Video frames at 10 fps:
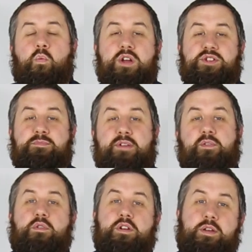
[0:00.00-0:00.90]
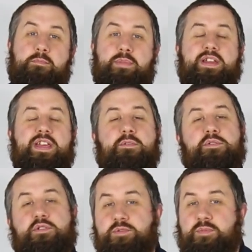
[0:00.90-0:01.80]
What's up everyone, Billy here with
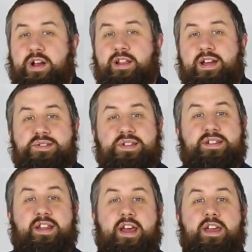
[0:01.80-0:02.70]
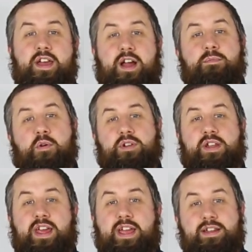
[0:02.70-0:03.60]
Ultra Bright Lightz, and today I'm going to
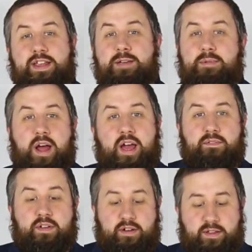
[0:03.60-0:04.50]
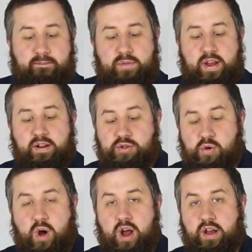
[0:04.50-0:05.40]
take a deep dive into the Feniex
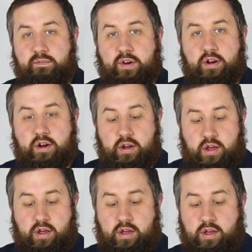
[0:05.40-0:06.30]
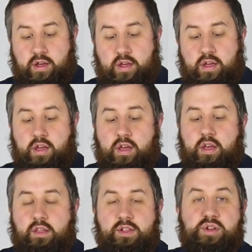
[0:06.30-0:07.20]
Quad converter.
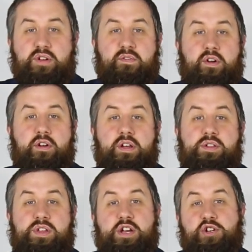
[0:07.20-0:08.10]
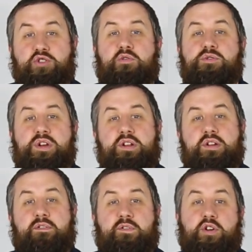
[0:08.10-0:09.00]
This converter is the control
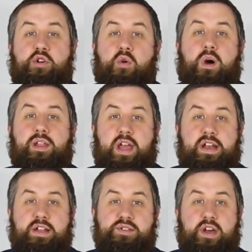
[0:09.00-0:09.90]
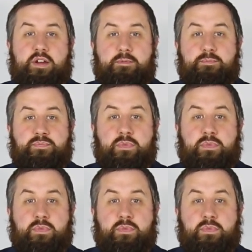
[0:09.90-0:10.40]
center for your quad lighting setup.